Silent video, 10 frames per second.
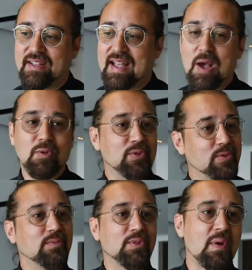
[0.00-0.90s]
house.
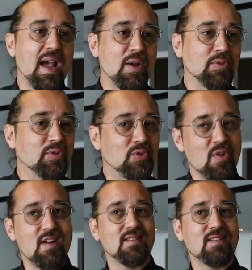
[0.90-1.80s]
So house,
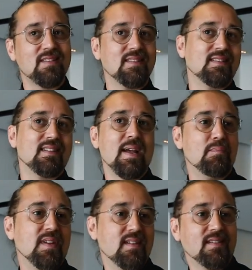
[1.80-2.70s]
trance, and
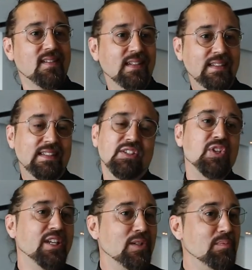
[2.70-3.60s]
ambient
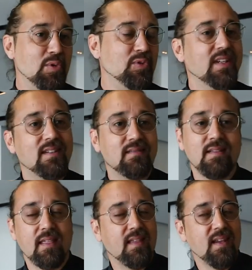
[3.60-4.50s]
chill music.
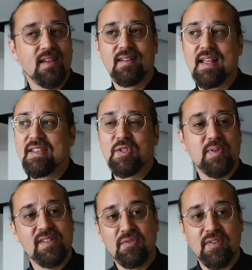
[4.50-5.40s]
Nothing
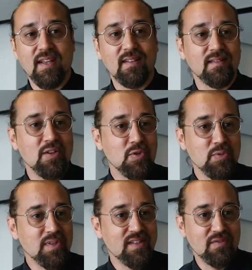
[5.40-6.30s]
specific, no
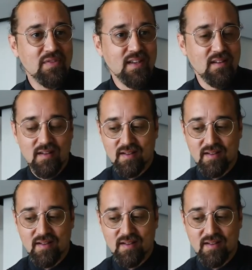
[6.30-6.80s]
specific